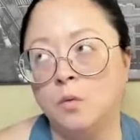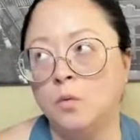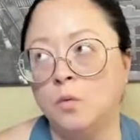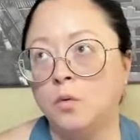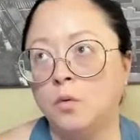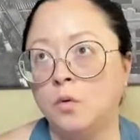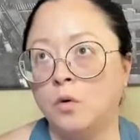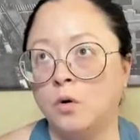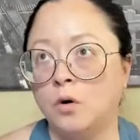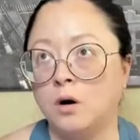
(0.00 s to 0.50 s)

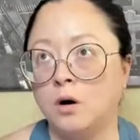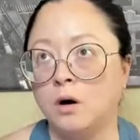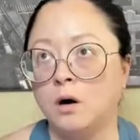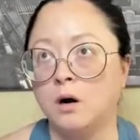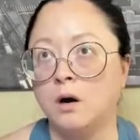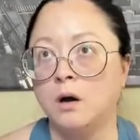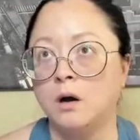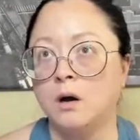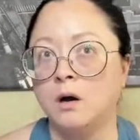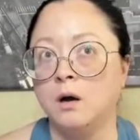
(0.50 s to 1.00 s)
or
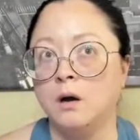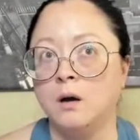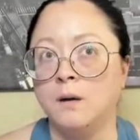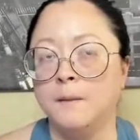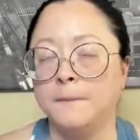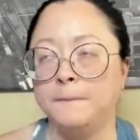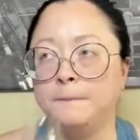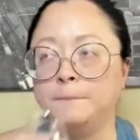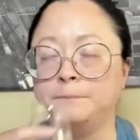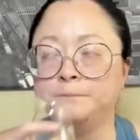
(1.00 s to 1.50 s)

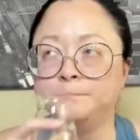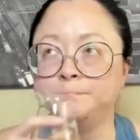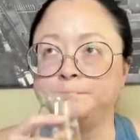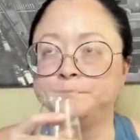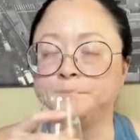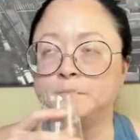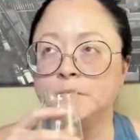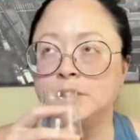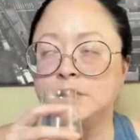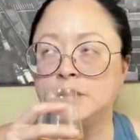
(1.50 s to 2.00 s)
let's
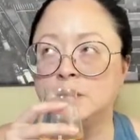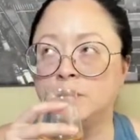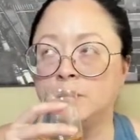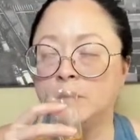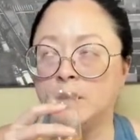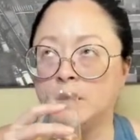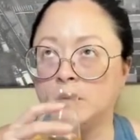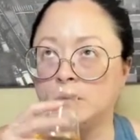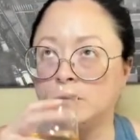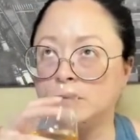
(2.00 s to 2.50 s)
see
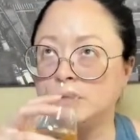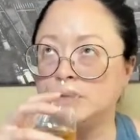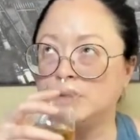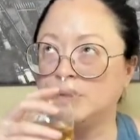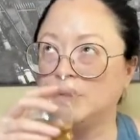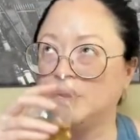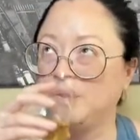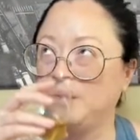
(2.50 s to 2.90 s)
what else.